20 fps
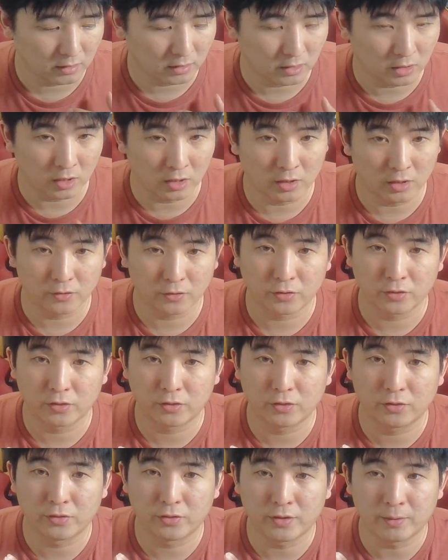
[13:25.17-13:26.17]

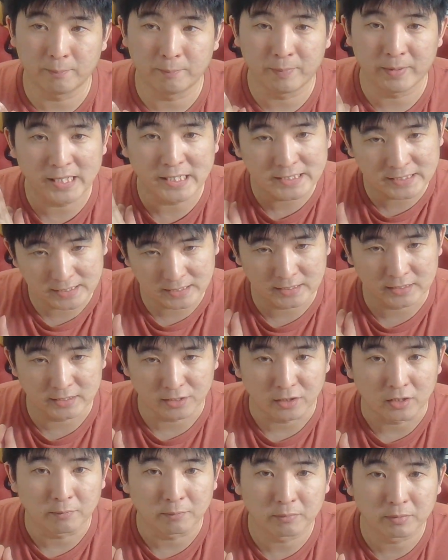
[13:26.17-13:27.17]
on the basic
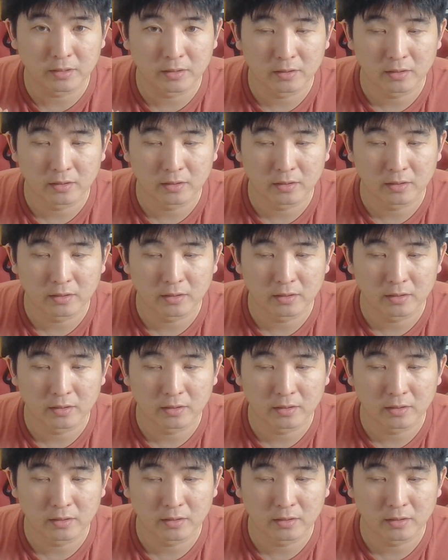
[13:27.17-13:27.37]
setup